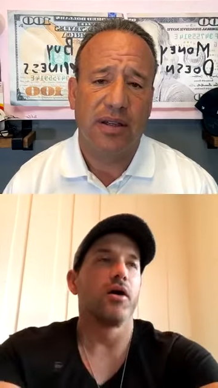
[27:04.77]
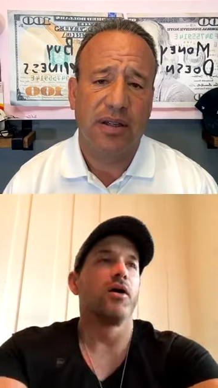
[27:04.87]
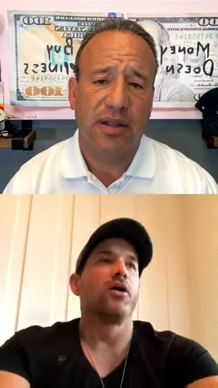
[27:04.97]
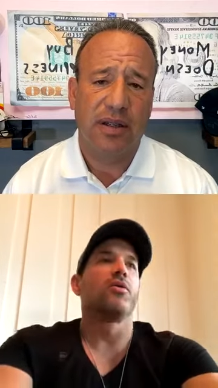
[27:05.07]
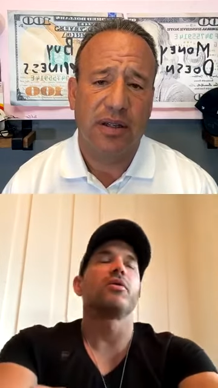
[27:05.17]

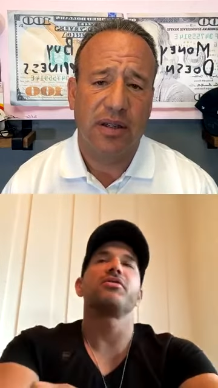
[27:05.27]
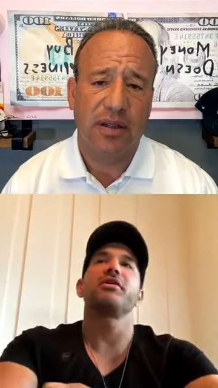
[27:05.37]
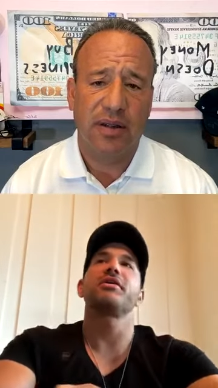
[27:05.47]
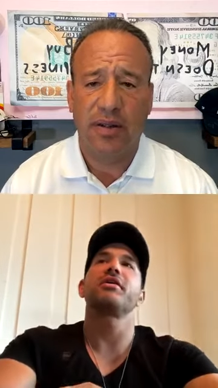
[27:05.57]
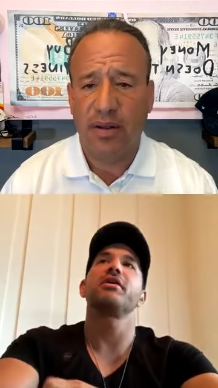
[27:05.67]
Speaker 1: Well, I
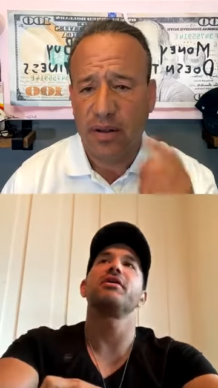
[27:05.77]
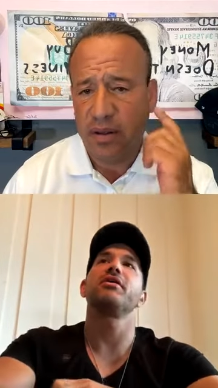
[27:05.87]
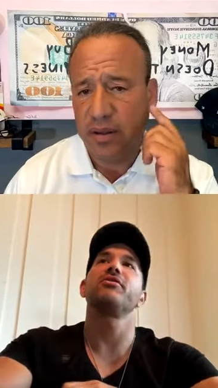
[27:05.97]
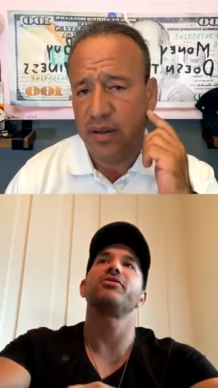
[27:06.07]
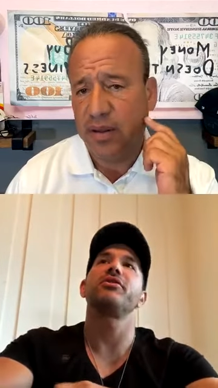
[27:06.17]
think, you
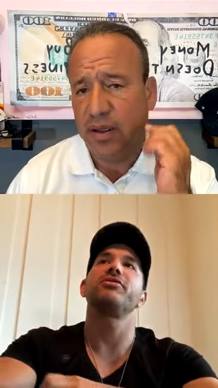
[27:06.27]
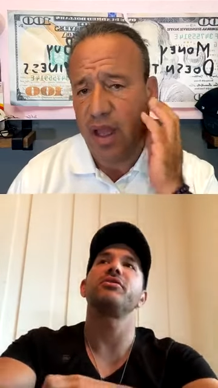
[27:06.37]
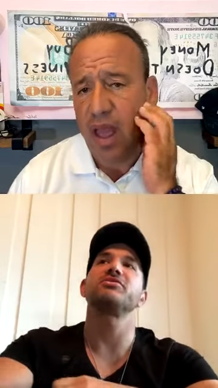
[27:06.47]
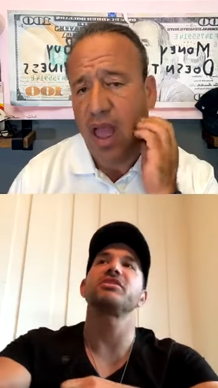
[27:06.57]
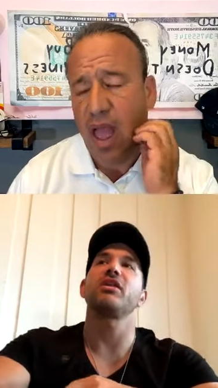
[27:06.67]
know, th- there
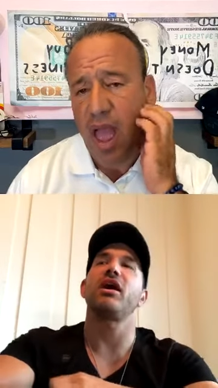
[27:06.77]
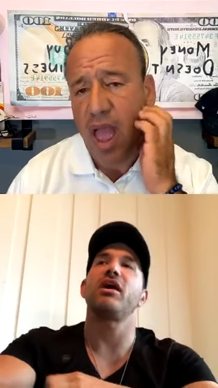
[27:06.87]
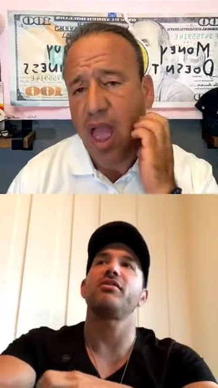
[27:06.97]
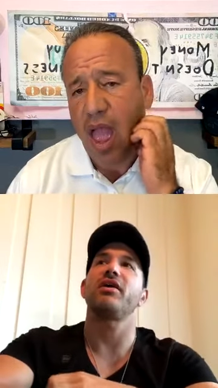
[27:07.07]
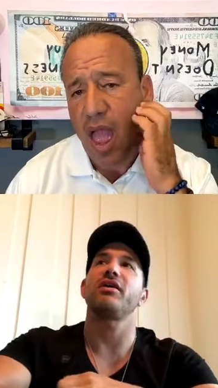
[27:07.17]
was a lot
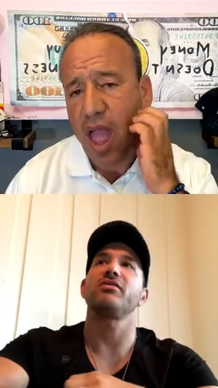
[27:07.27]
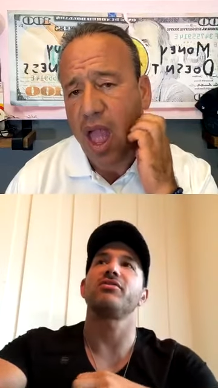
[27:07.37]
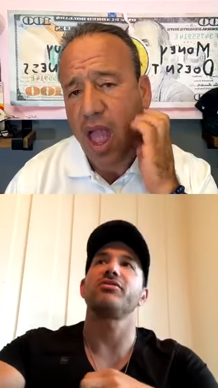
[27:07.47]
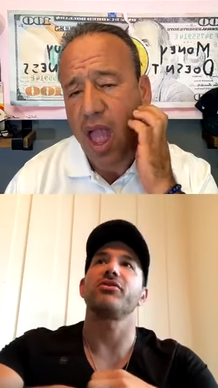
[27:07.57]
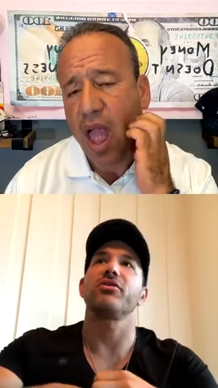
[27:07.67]
that I
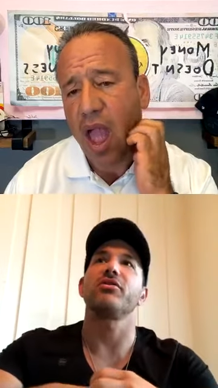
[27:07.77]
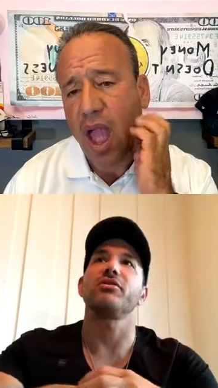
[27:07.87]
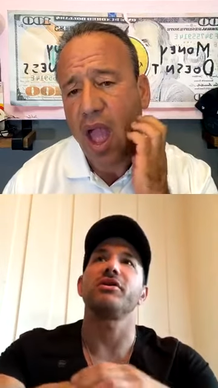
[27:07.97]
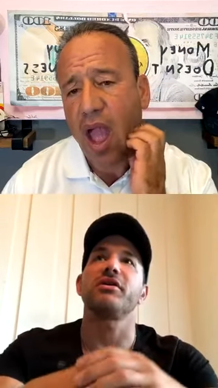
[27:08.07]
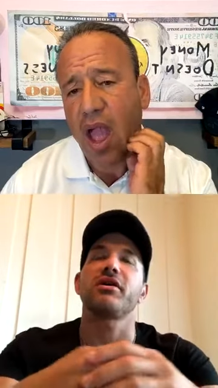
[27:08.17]
learned early.